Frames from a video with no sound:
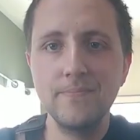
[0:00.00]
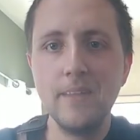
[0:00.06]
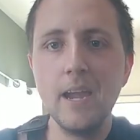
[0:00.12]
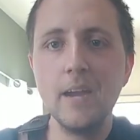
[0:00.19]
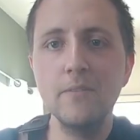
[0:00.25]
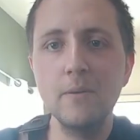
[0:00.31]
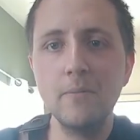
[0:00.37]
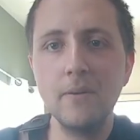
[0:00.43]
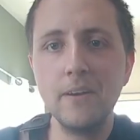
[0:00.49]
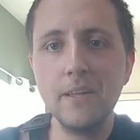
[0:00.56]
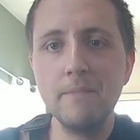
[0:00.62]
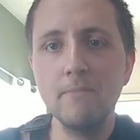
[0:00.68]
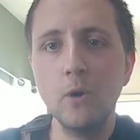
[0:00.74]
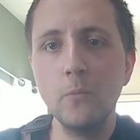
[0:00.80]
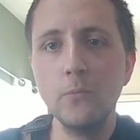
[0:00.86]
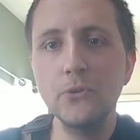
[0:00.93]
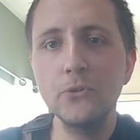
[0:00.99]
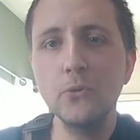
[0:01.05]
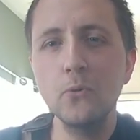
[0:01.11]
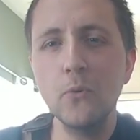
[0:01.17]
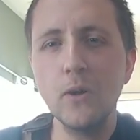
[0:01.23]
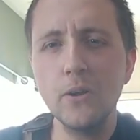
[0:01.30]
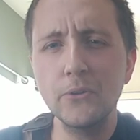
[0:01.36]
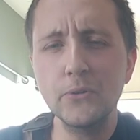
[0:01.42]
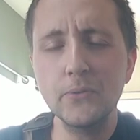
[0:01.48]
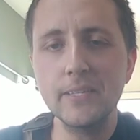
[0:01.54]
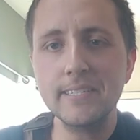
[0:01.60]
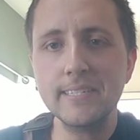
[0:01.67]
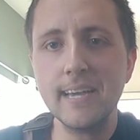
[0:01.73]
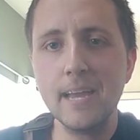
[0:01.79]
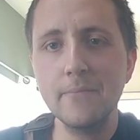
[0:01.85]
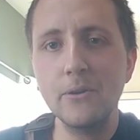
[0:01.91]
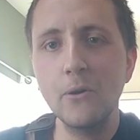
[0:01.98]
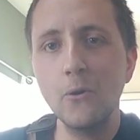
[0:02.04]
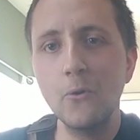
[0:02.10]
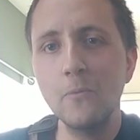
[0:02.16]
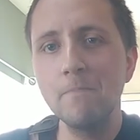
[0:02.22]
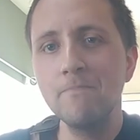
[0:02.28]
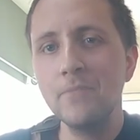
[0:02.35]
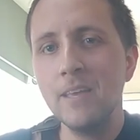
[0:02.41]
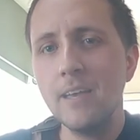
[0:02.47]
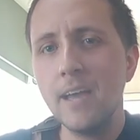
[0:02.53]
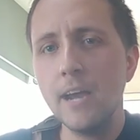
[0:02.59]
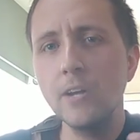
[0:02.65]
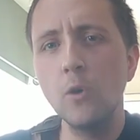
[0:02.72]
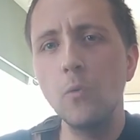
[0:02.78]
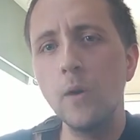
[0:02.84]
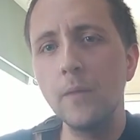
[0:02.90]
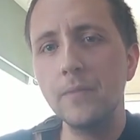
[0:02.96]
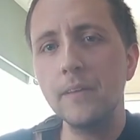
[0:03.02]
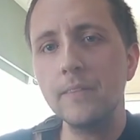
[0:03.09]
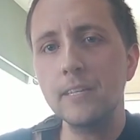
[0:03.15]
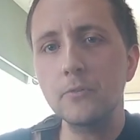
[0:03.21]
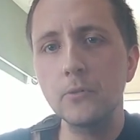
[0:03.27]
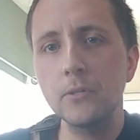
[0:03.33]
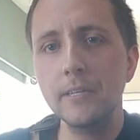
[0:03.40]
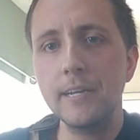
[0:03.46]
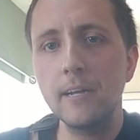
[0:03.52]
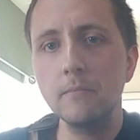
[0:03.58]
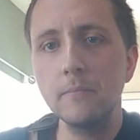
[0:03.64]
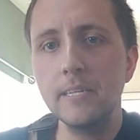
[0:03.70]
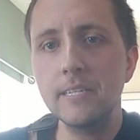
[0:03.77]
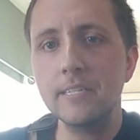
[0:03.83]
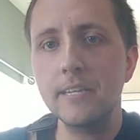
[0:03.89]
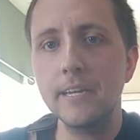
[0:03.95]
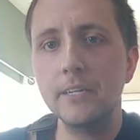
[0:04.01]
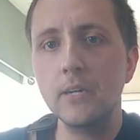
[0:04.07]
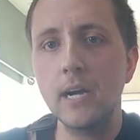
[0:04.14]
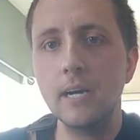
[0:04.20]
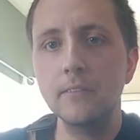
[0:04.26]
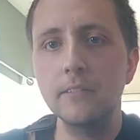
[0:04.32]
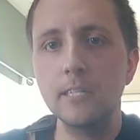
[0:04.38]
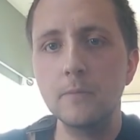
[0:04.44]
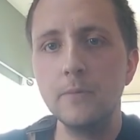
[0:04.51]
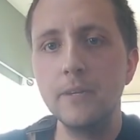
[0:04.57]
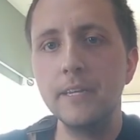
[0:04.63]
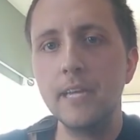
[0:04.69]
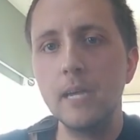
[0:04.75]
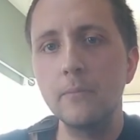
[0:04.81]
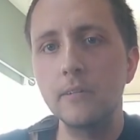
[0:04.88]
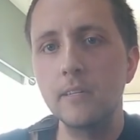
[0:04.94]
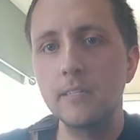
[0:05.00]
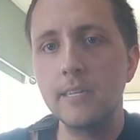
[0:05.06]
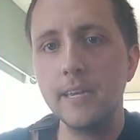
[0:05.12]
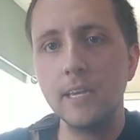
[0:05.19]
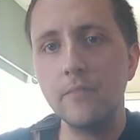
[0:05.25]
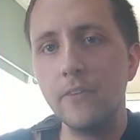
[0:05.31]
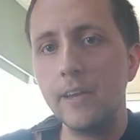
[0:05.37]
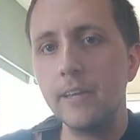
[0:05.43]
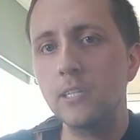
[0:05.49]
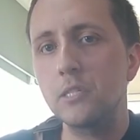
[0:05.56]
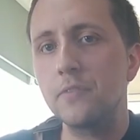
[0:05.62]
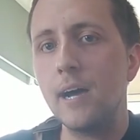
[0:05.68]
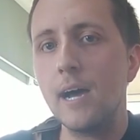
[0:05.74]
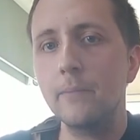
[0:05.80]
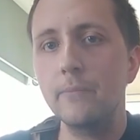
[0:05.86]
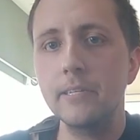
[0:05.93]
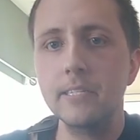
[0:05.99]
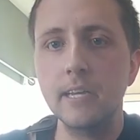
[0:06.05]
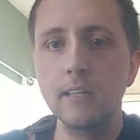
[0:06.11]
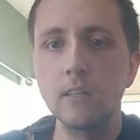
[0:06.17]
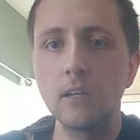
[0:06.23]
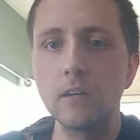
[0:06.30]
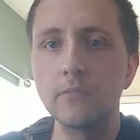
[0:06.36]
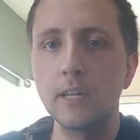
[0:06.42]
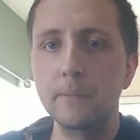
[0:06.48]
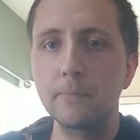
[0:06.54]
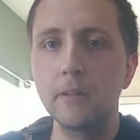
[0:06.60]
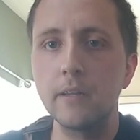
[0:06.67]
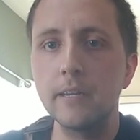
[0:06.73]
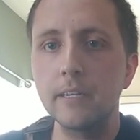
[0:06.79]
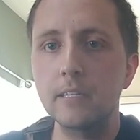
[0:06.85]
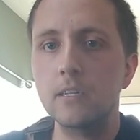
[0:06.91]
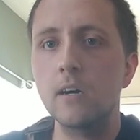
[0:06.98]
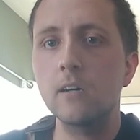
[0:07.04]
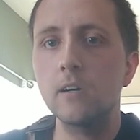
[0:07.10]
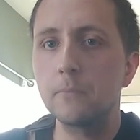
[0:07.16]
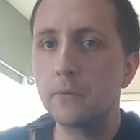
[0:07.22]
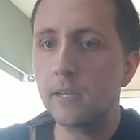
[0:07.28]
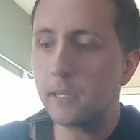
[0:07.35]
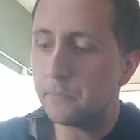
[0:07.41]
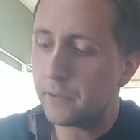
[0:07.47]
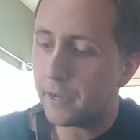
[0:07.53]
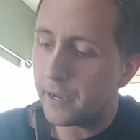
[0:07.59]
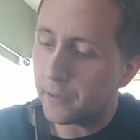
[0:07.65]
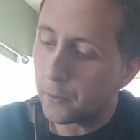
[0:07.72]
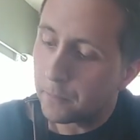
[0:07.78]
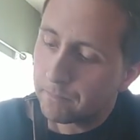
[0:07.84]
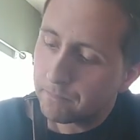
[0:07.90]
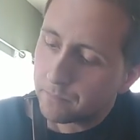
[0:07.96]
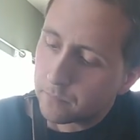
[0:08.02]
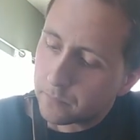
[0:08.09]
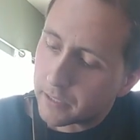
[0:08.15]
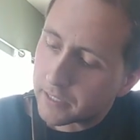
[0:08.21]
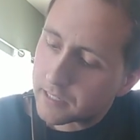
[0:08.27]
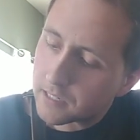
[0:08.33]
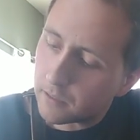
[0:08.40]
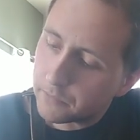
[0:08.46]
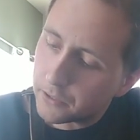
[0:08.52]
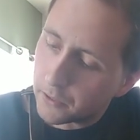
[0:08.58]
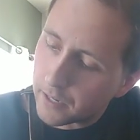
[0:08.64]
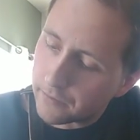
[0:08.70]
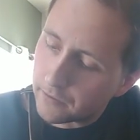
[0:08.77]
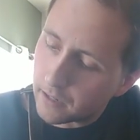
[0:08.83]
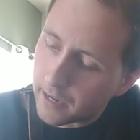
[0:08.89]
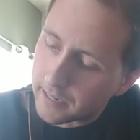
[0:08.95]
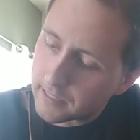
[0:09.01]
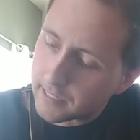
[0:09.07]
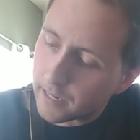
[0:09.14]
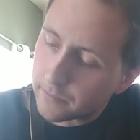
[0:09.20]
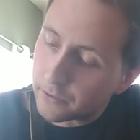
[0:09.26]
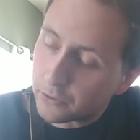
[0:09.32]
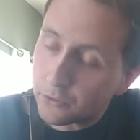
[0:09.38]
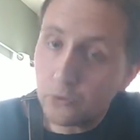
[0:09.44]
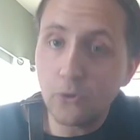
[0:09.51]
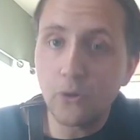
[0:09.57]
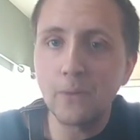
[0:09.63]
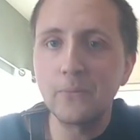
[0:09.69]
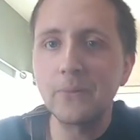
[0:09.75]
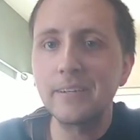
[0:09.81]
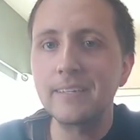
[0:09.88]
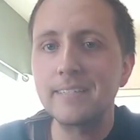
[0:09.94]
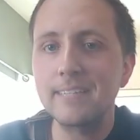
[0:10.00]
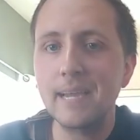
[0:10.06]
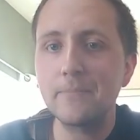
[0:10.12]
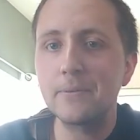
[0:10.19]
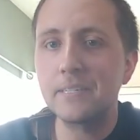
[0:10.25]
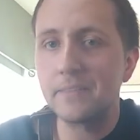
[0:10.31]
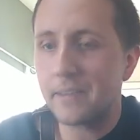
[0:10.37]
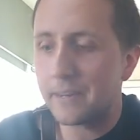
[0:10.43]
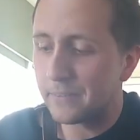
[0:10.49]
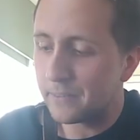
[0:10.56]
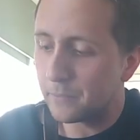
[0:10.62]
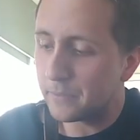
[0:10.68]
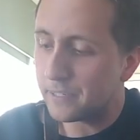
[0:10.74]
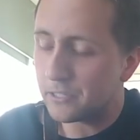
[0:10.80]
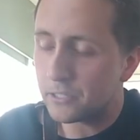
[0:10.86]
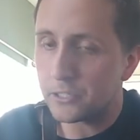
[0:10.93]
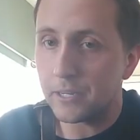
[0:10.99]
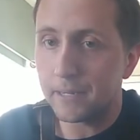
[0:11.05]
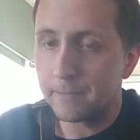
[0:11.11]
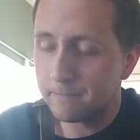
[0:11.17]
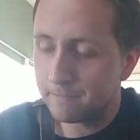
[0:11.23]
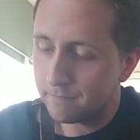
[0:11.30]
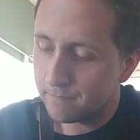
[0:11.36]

Hey, everybody. Hope you're doing well during this time at home. I know one thing that's really helped me stay grounded is being able to take advantage of hobbies I love, like playing guitar and playing piano. Pick something you don't have a lot of time to do normally and tap into that a little bit each day.